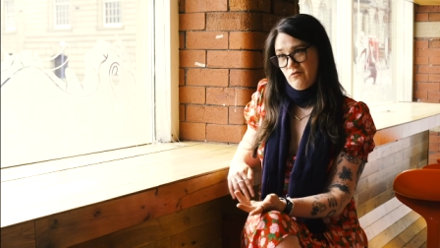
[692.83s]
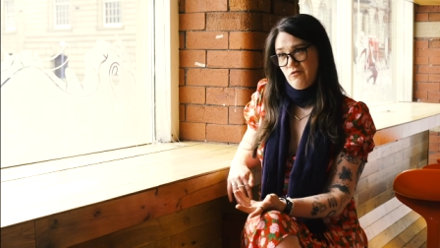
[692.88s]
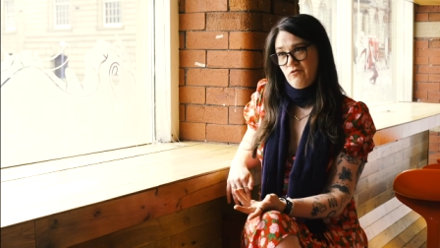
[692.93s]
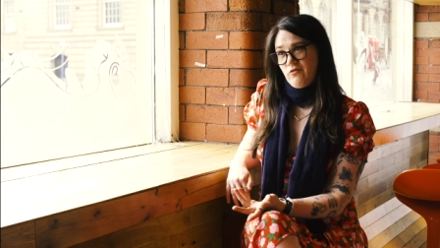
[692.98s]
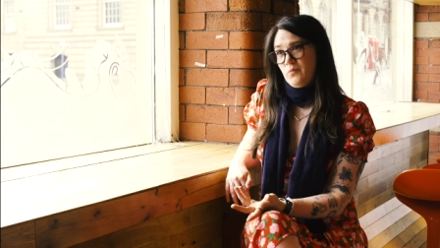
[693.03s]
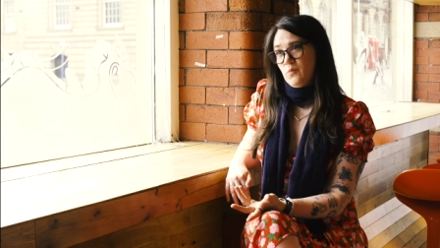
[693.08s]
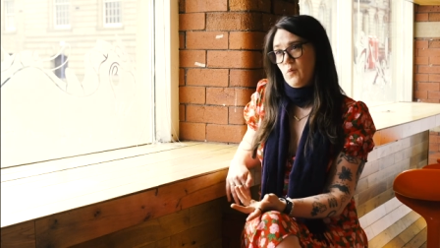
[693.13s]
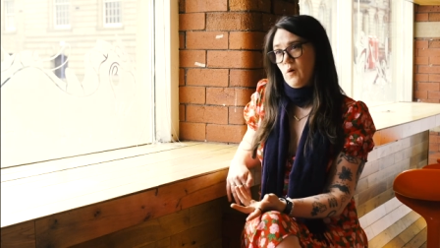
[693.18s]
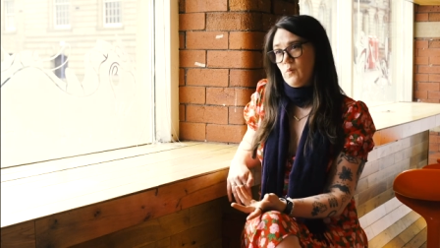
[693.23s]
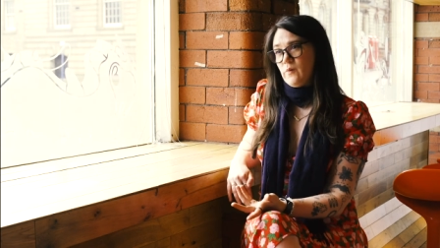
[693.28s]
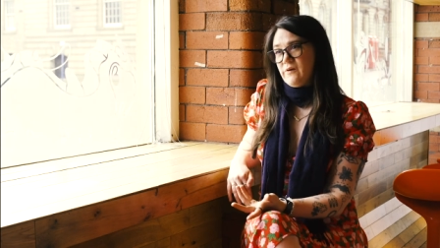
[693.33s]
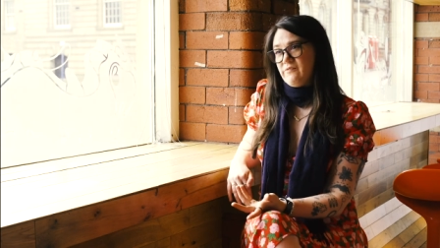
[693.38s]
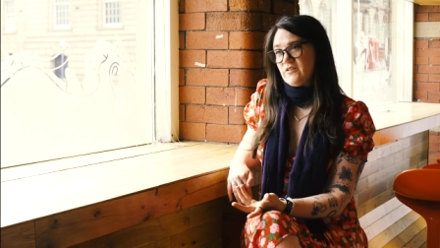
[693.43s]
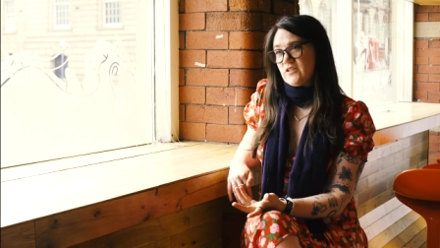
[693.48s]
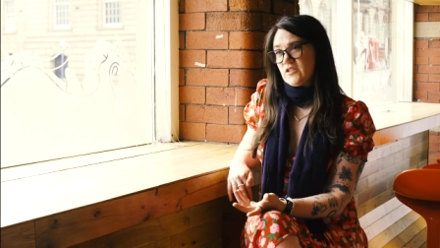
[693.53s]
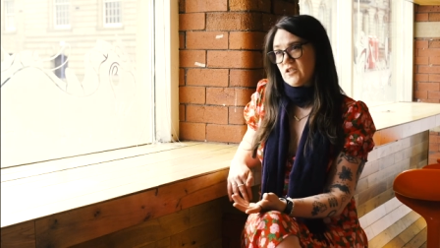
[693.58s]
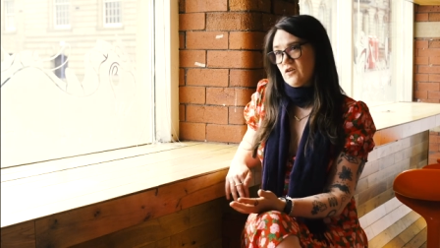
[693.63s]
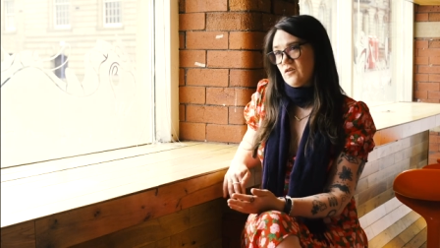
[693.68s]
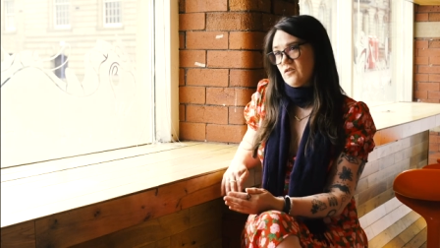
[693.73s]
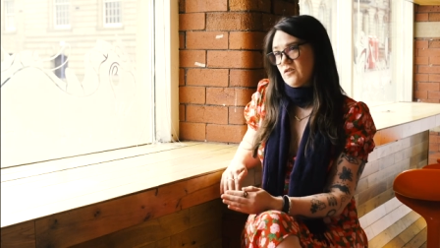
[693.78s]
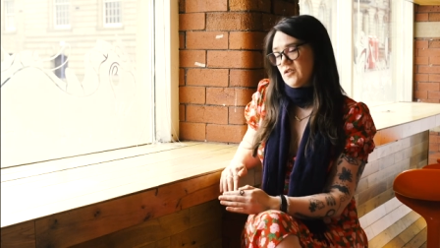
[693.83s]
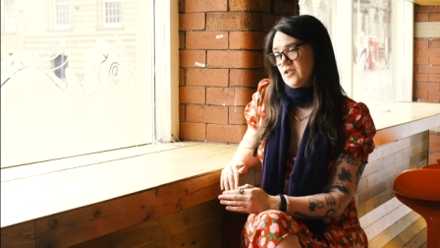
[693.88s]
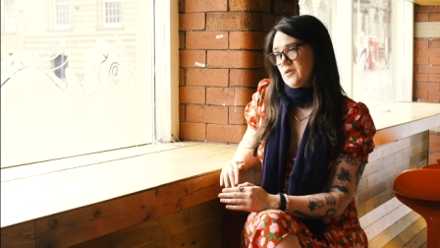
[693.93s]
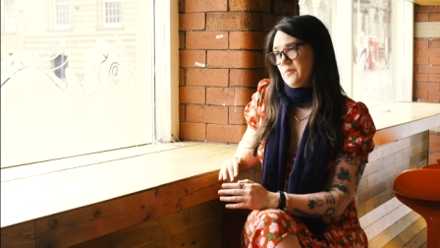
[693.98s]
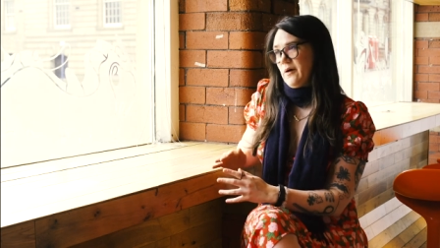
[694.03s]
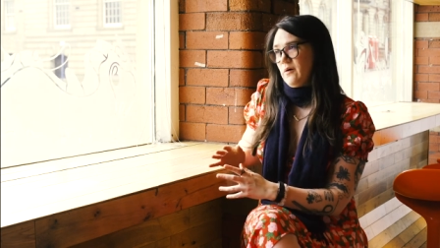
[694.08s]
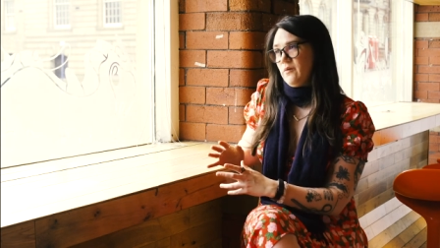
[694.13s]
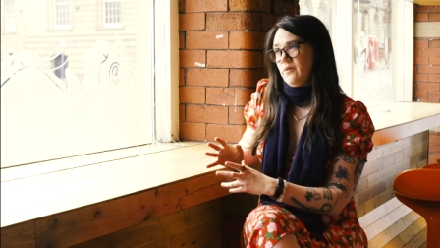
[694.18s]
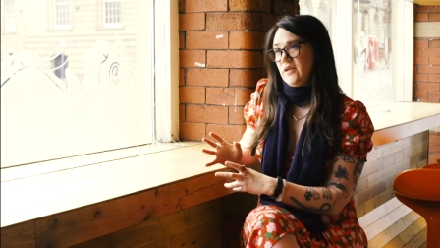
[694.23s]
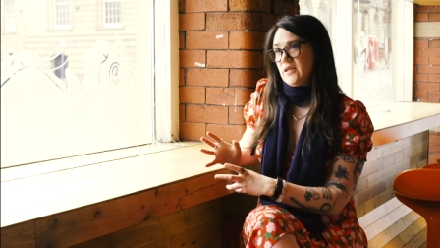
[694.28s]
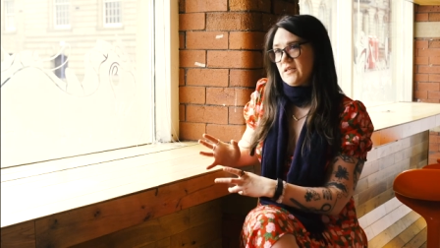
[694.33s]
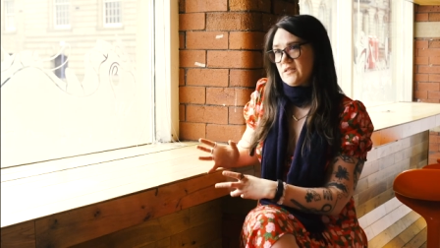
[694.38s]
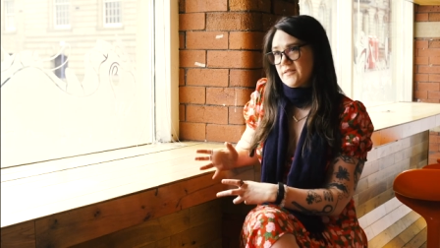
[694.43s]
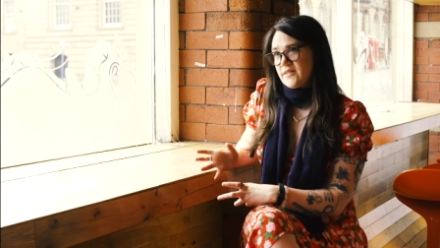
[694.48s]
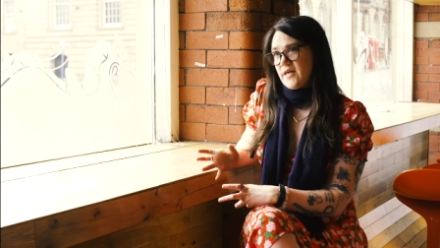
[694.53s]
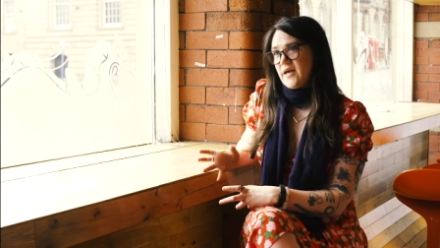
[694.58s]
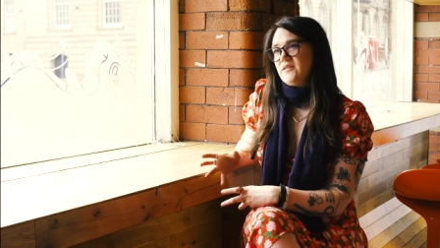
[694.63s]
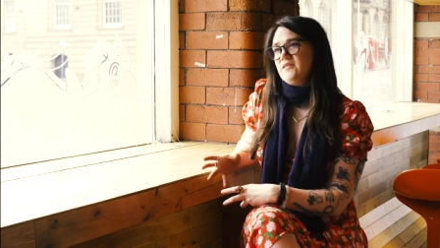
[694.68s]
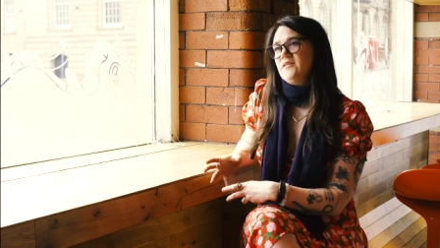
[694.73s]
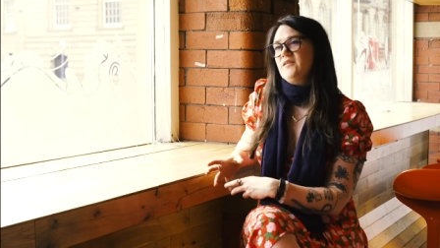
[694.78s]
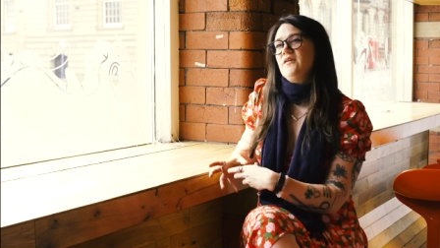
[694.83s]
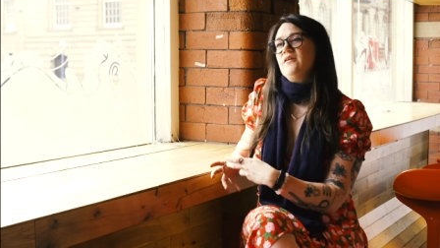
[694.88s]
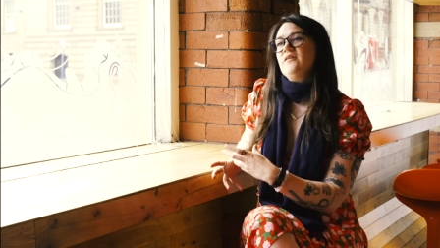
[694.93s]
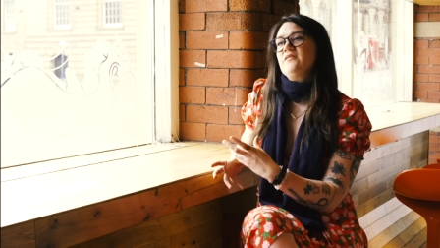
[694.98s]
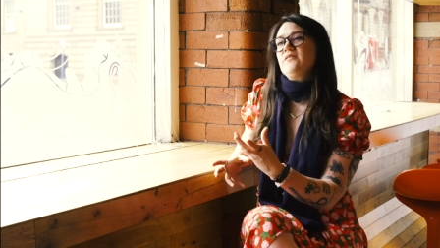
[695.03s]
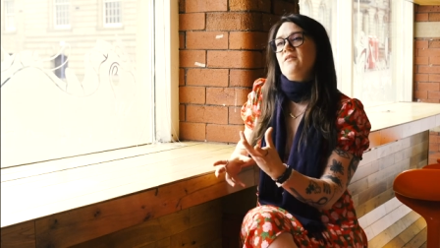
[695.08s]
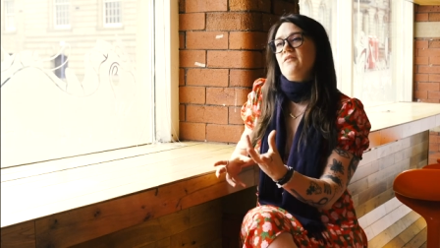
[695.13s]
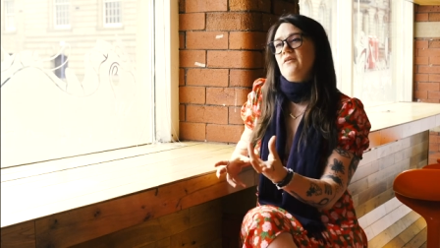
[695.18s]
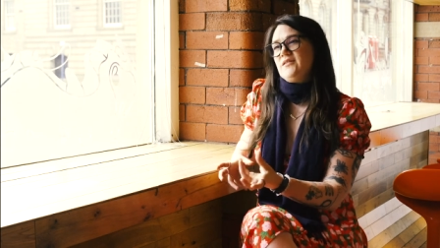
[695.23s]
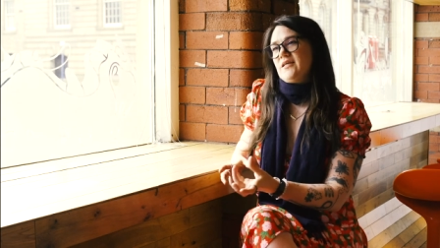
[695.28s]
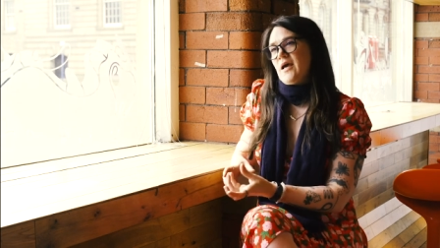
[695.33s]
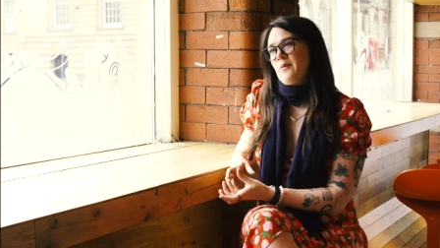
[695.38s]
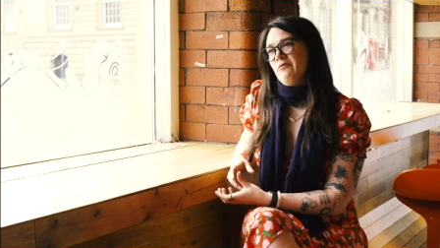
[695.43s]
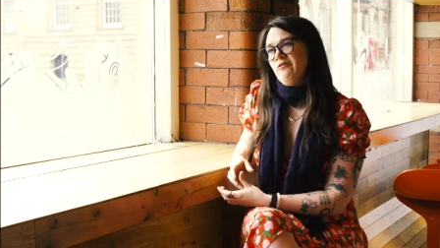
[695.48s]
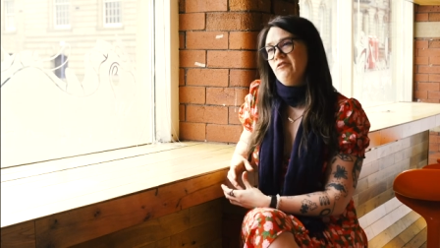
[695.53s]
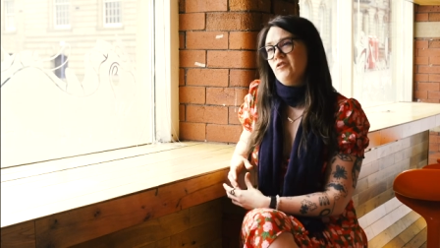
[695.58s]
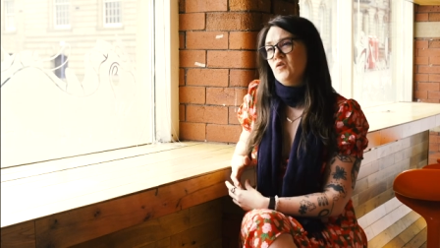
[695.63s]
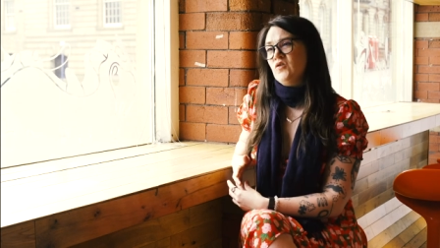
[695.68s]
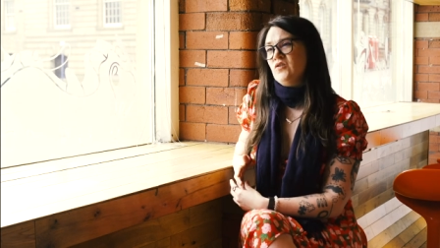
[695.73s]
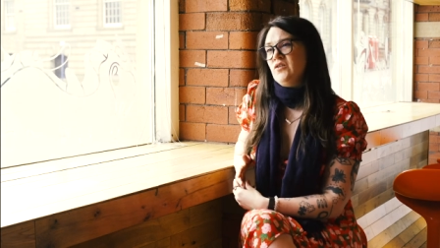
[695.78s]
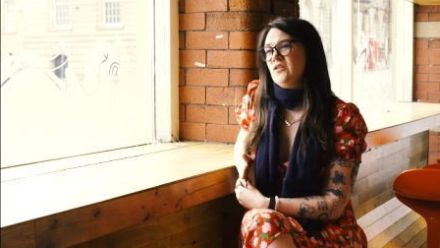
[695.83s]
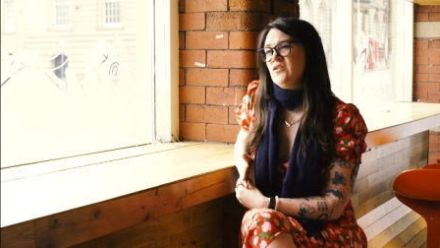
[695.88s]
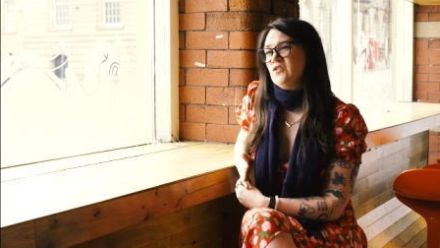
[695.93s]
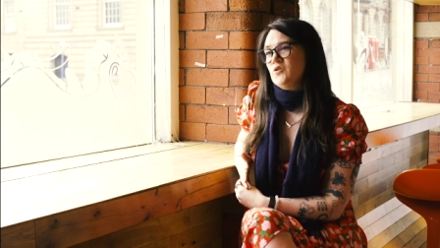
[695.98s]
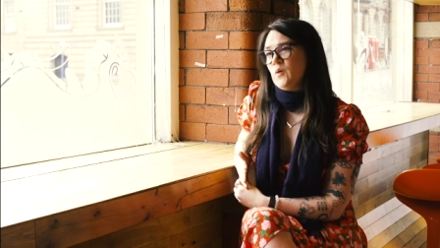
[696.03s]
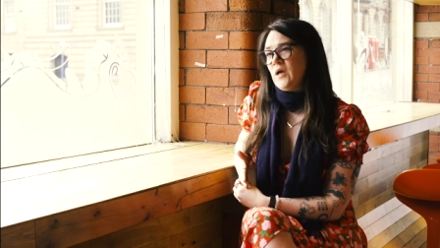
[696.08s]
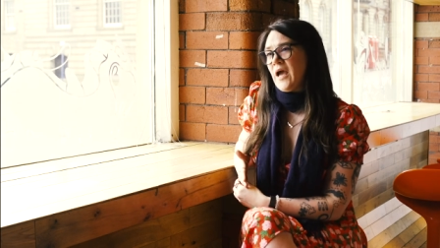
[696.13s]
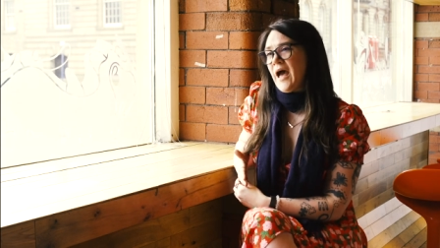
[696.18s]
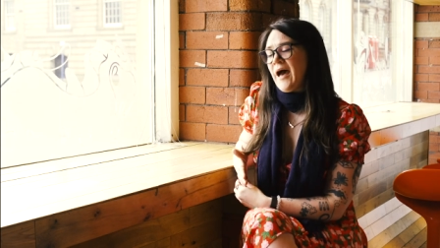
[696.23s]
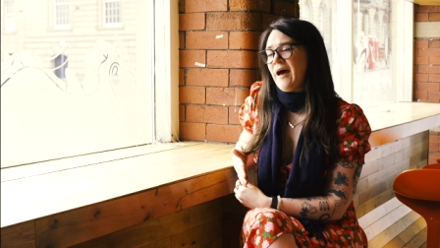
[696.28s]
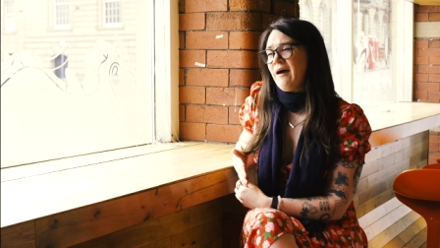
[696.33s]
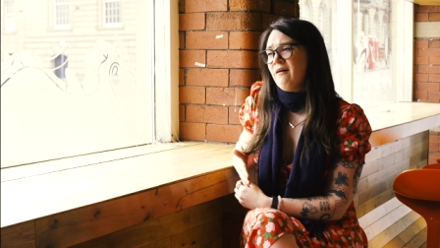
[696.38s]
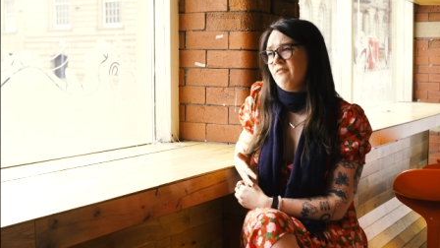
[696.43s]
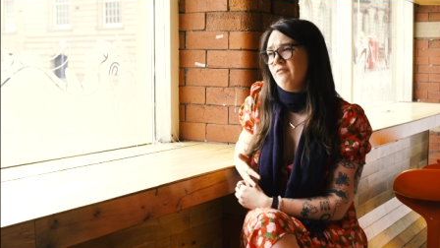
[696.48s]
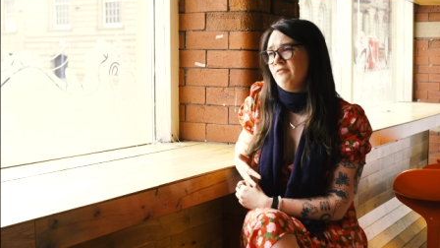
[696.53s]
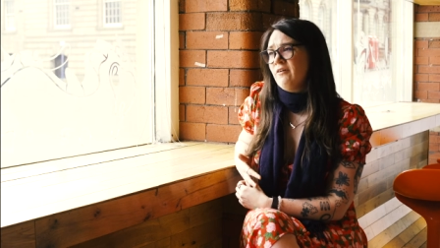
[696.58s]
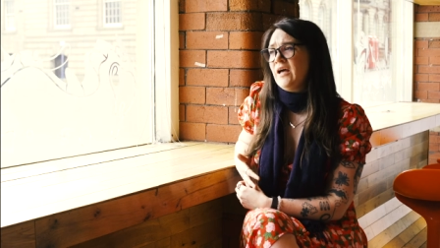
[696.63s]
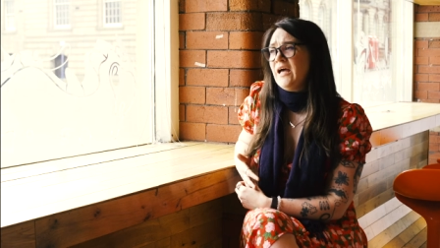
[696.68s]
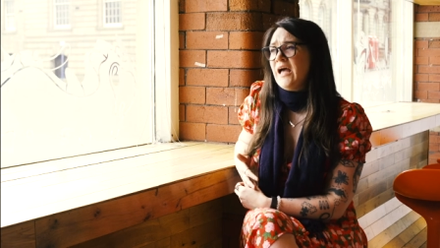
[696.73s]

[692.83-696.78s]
from what we've discussed about the aesthetics and the type of audience we have.